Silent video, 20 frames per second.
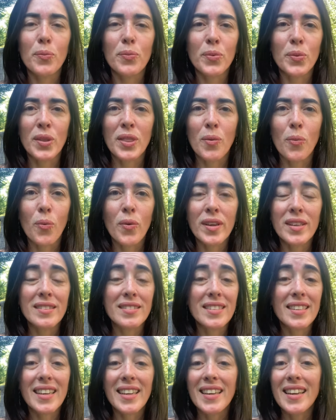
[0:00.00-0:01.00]
with the
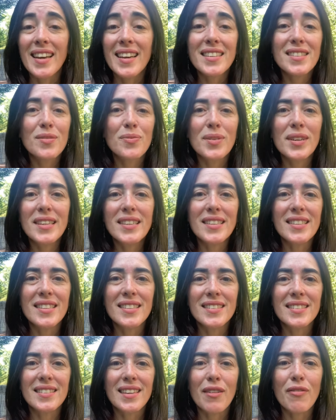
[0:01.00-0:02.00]
wind cannot really
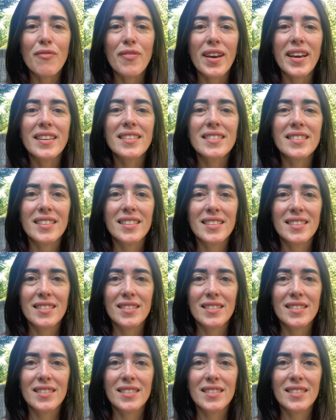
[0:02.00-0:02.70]
affect